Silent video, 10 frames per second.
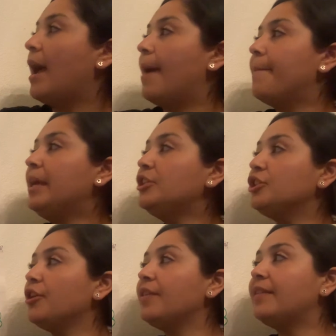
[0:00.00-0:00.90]
I made
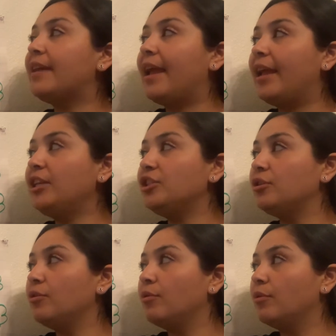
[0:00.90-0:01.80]
sure that the
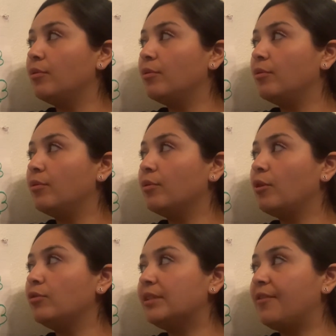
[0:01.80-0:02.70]
H
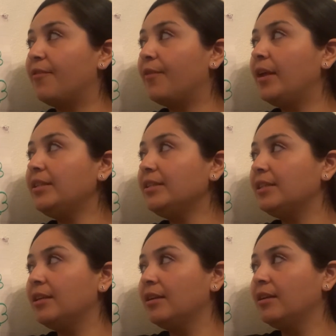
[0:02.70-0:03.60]
goes in
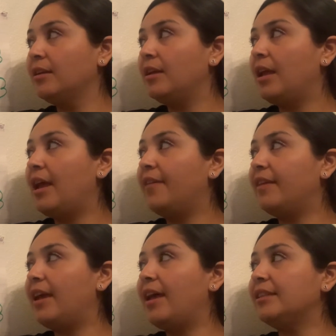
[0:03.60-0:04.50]
front and
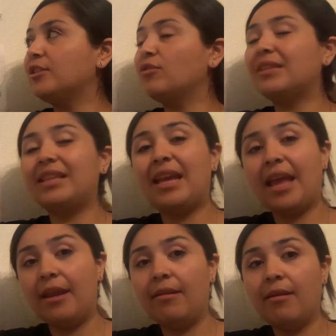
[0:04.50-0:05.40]
the S goes at the
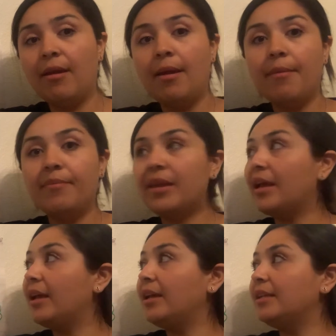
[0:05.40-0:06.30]
end,
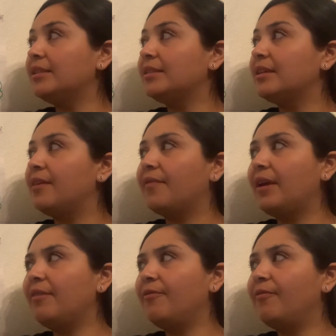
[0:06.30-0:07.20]
because if
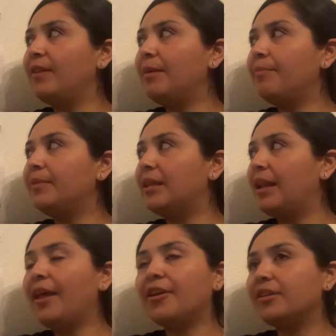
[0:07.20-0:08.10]
I flip the
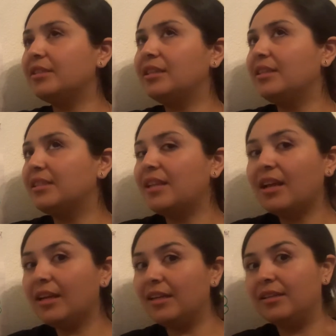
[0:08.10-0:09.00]
letters, then it's
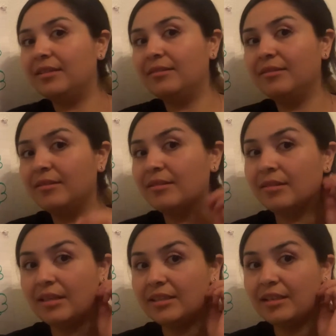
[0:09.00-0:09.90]
not gonna
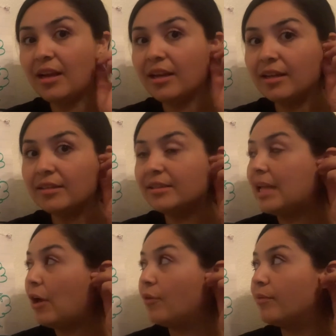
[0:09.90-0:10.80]

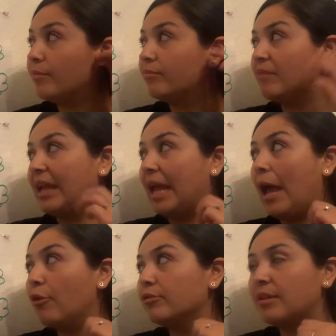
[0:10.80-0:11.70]
sound like
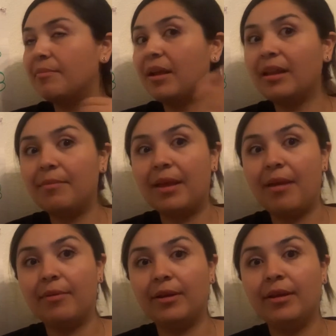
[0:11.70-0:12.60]
house. I'm not gonna be
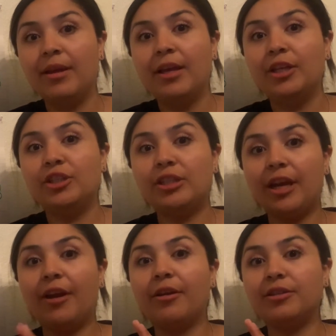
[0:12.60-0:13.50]
able to
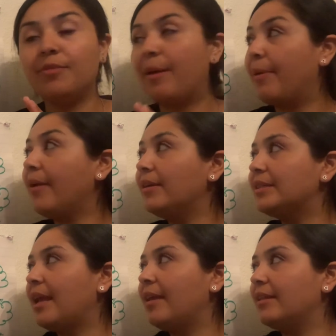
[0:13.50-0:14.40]
share to my parents,
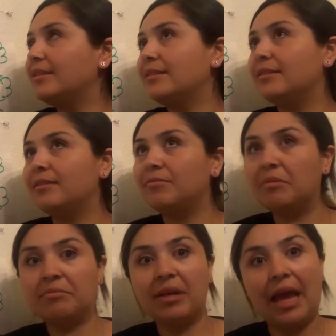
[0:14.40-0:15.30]
hey, this is
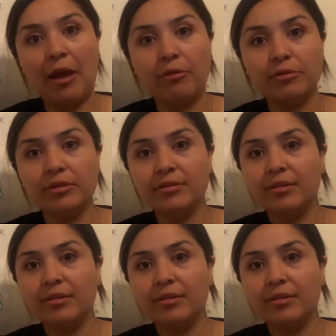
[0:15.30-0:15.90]
a house.